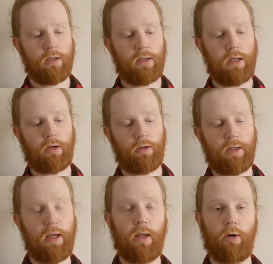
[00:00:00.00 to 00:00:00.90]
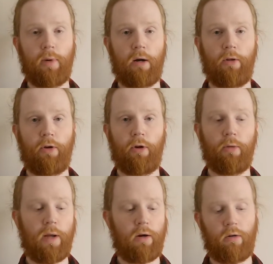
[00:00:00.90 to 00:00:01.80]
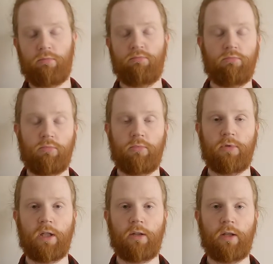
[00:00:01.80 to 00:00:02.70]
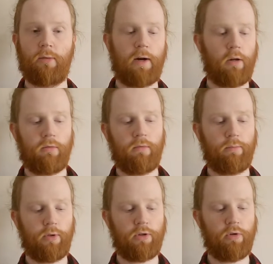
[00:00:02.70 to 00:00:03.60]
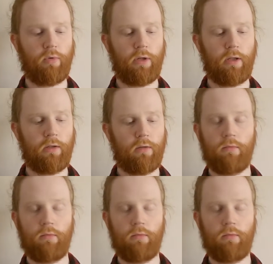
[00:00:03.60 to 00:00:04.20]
take out the inner barrel and outer barrel, take out the inner barrel, put the new one in,